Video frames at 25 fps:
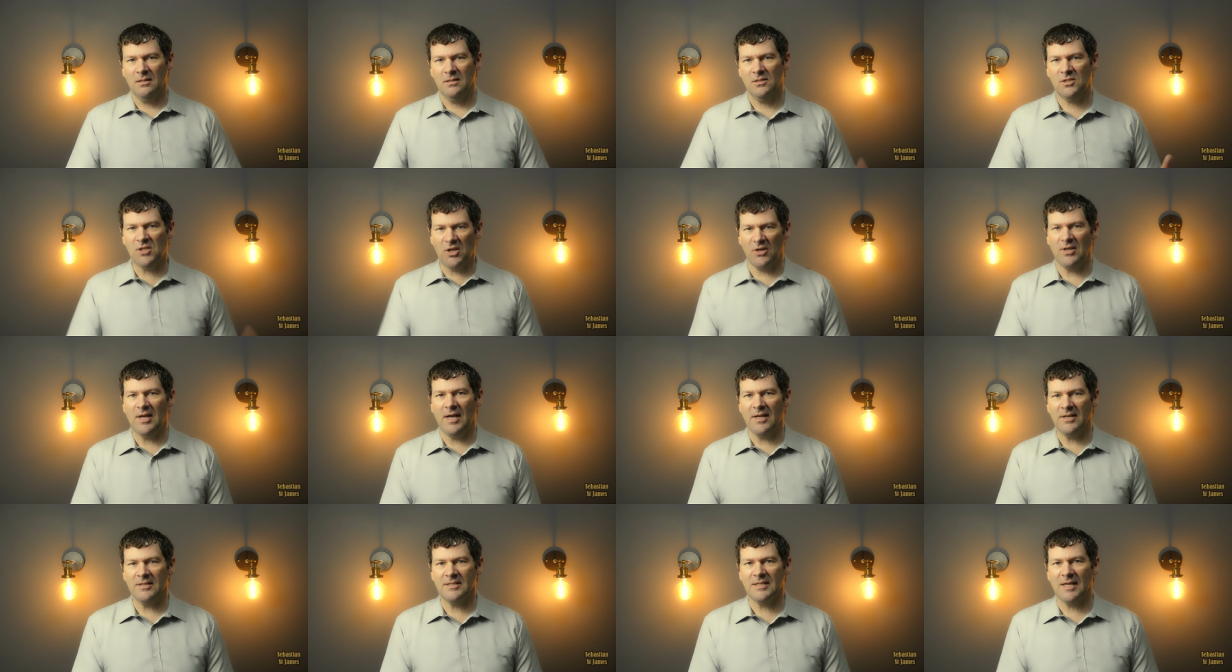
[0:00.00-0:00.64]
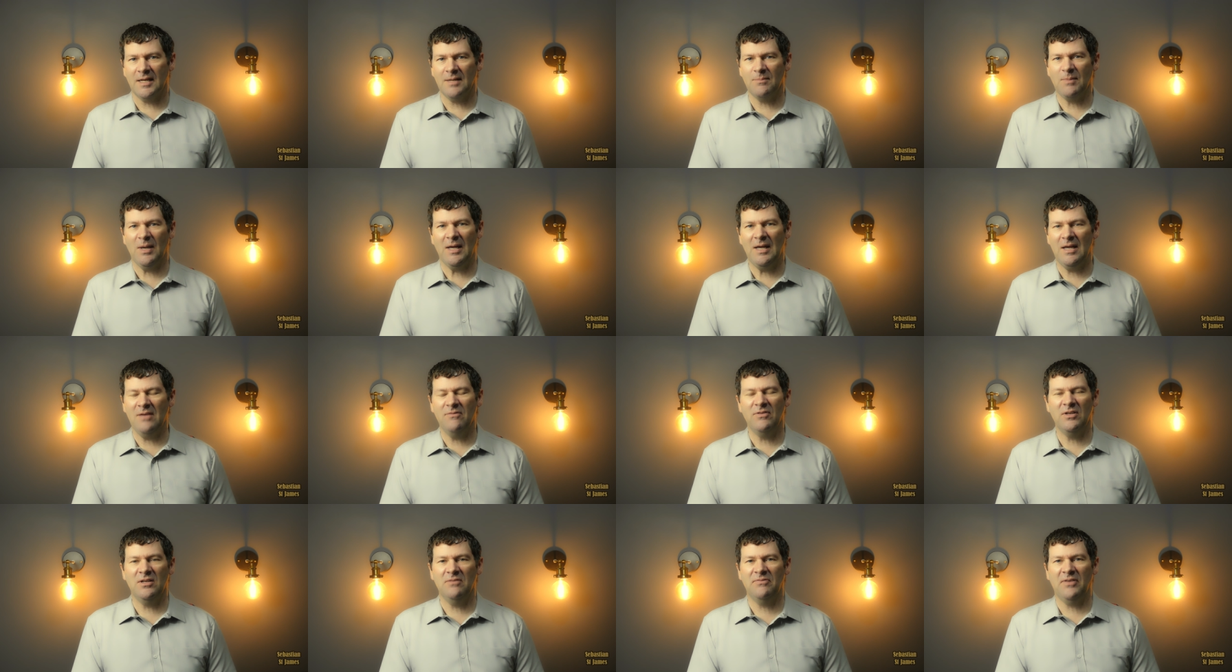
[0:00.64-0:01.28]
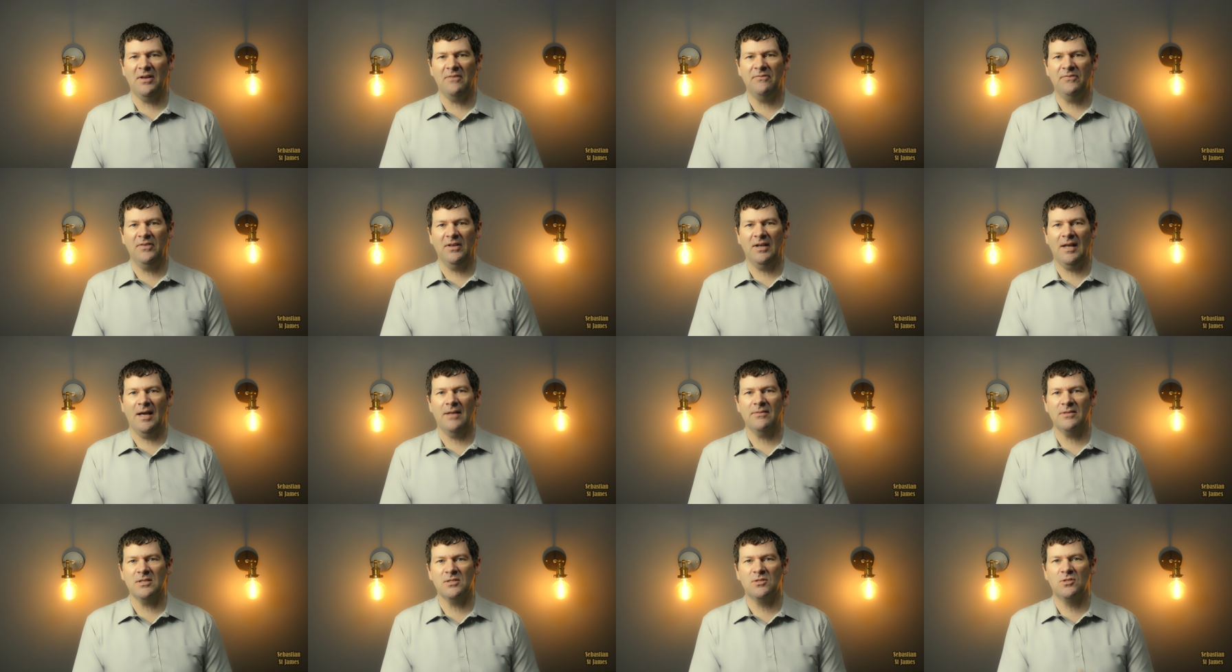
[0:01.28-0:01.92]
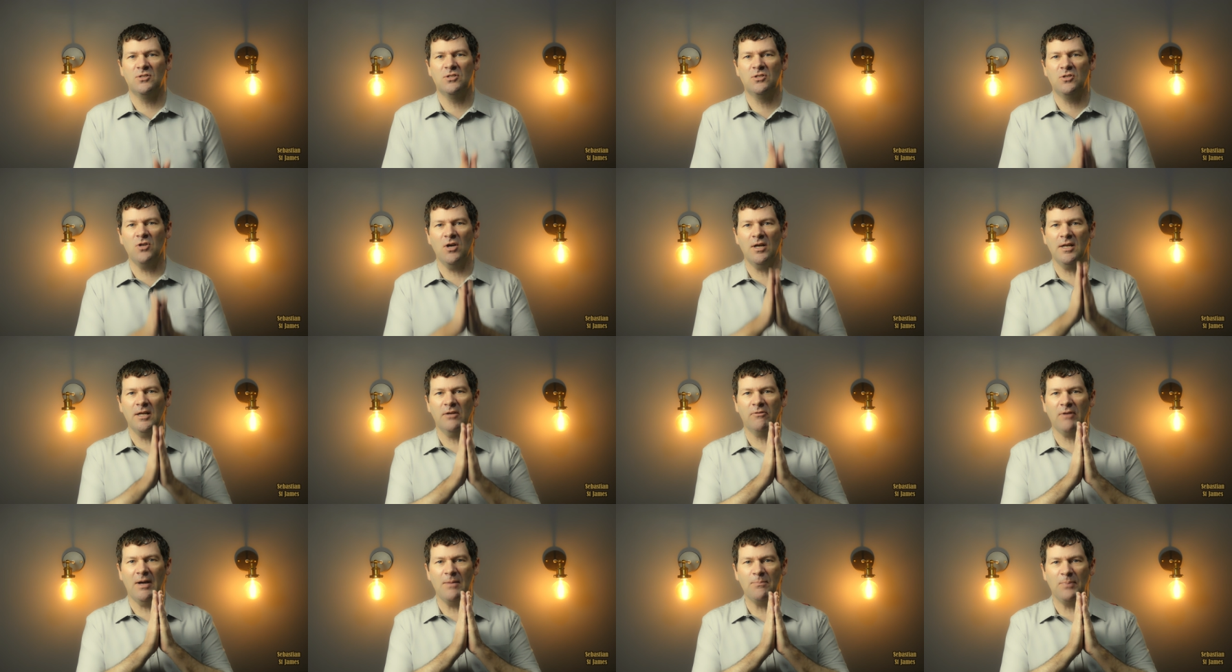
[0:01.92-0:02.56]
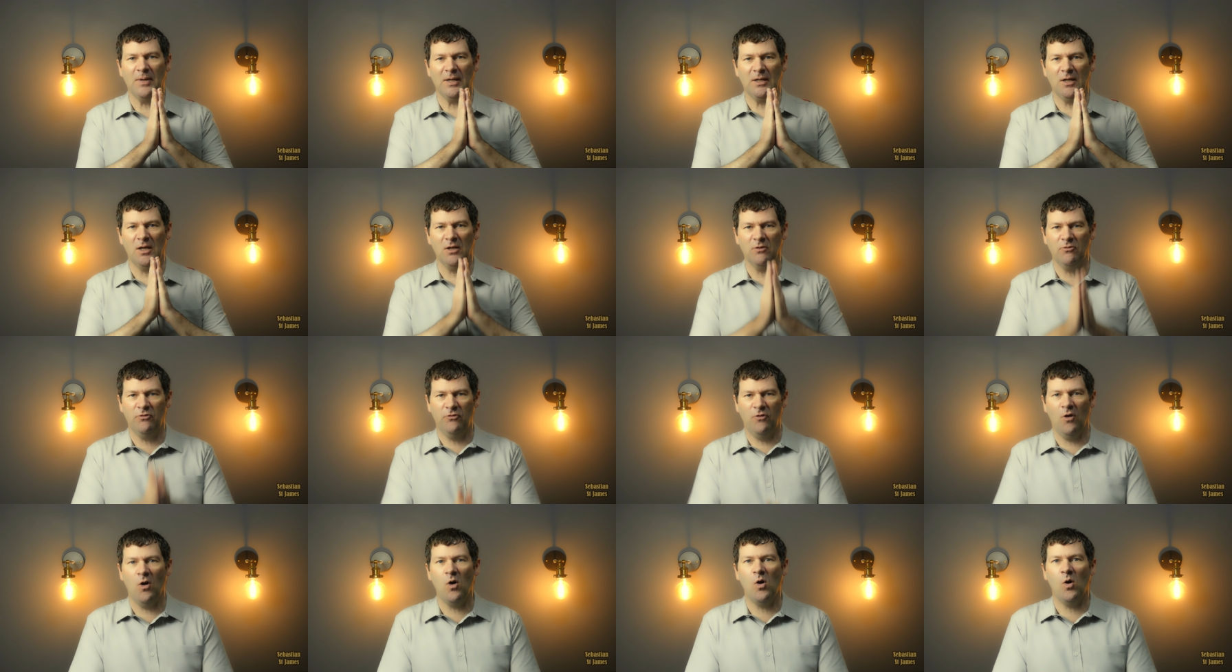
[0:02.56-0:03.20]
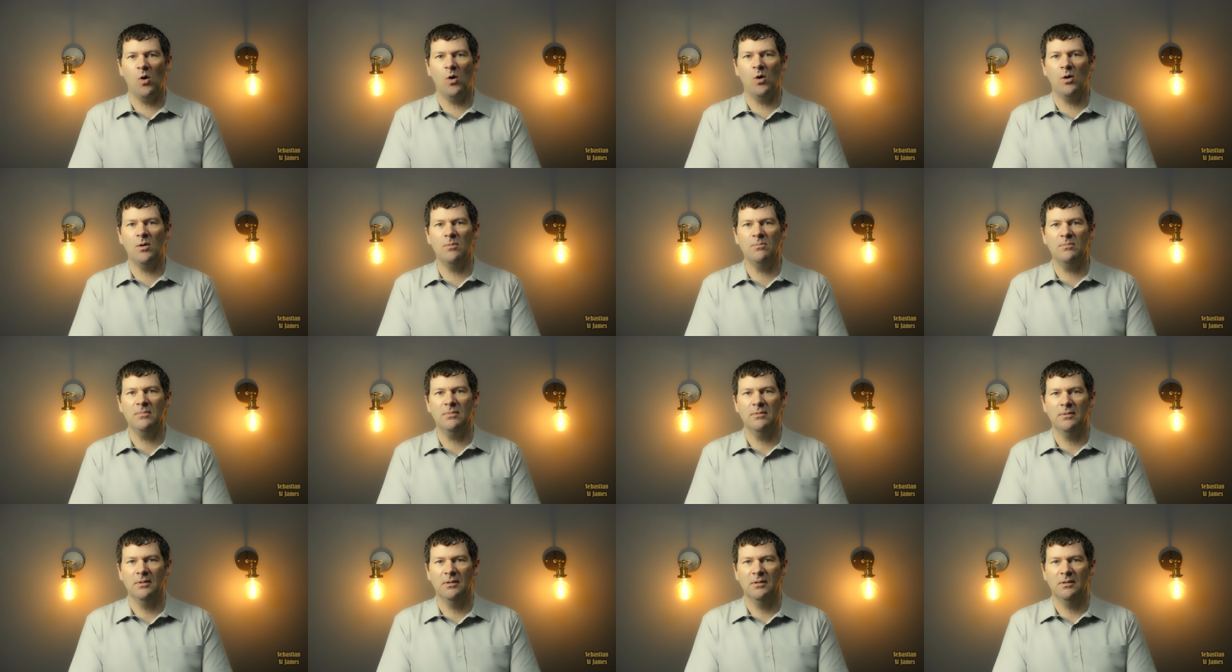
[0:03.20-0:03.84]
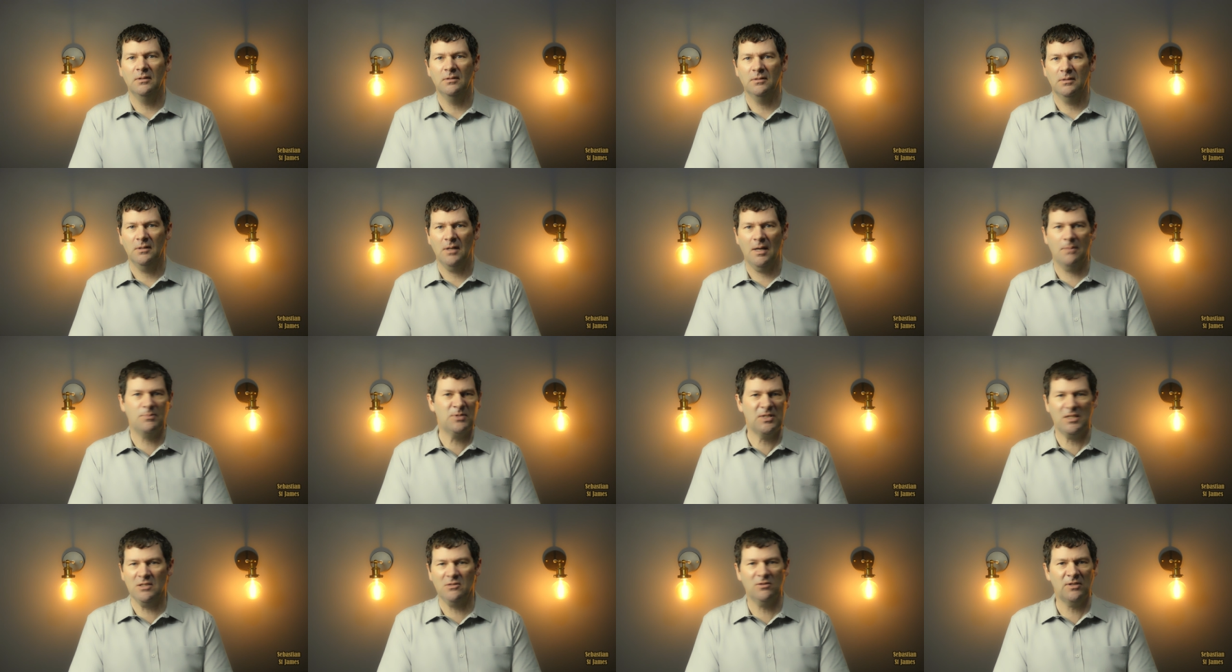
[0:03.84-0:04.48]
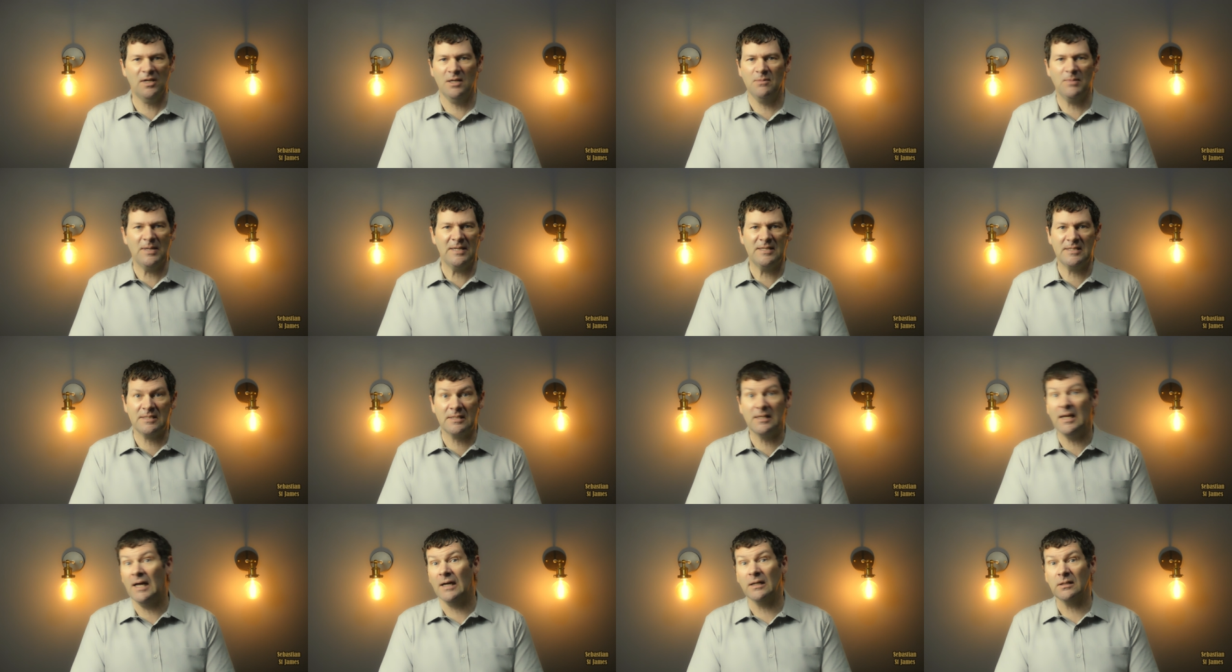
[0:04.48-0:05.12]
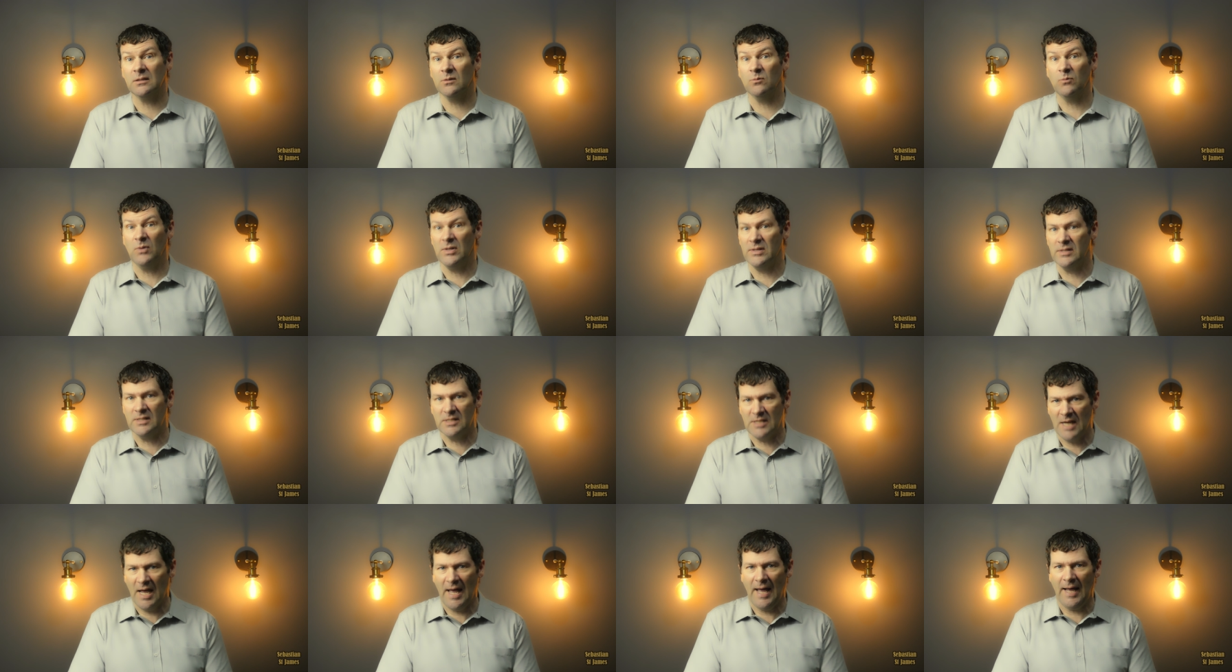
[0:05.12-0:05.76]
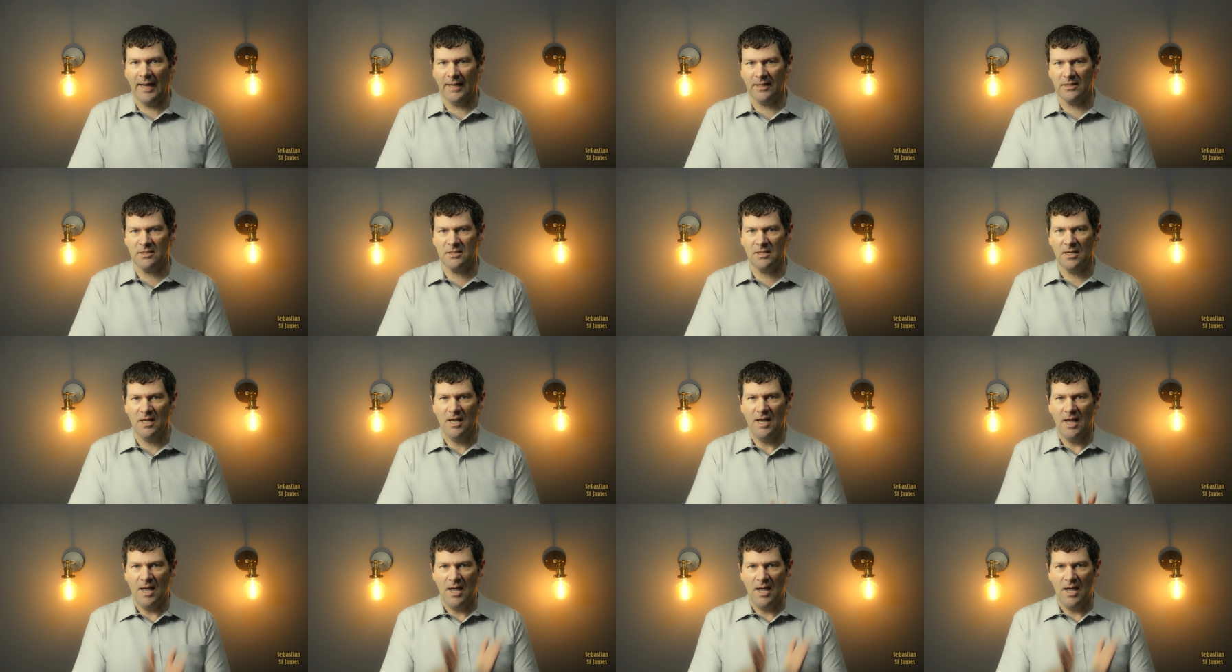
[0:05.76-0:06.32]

So now you're telling me even if I fill out this dirty, great big long form, I'm still going to be slugged with tax.